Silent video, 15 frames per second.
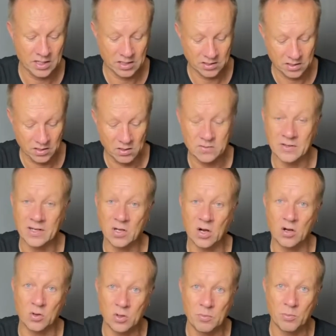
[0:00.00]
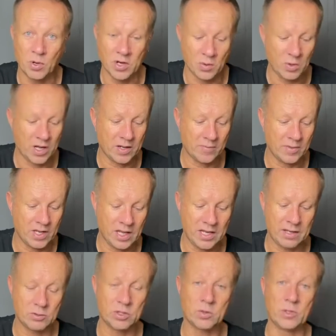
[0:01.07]
As long as they've got good body weight,
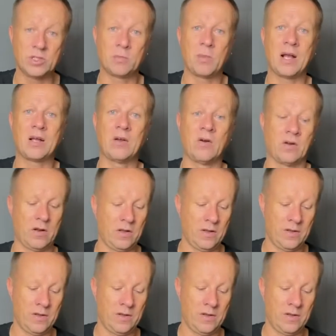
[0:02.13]
they'll switch back on.